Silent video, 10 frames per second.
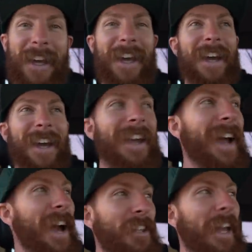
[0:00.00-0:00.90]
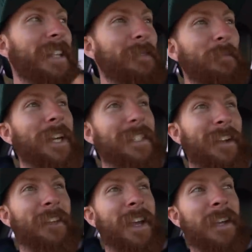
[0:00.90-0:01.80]
I think they had some plans
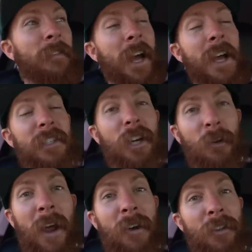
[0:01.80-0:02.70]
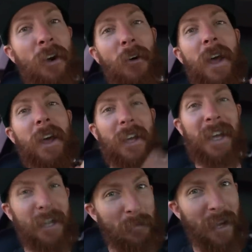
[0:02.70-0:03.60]
later that evening. I stuck around though.
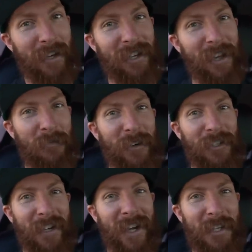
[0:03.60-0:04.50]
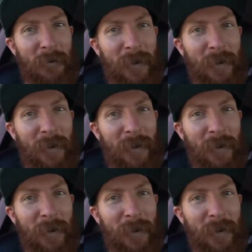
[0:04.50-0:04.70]
Ended up catching another fish, you guys. Here